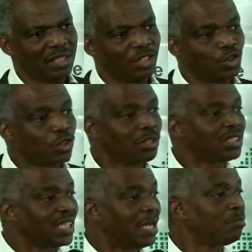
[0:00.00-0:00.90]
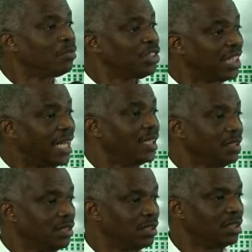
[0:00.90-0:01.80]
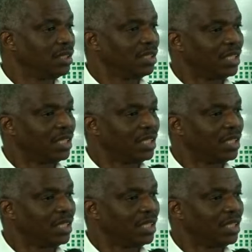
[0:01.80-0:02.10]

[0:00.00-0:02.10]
the short-term challenge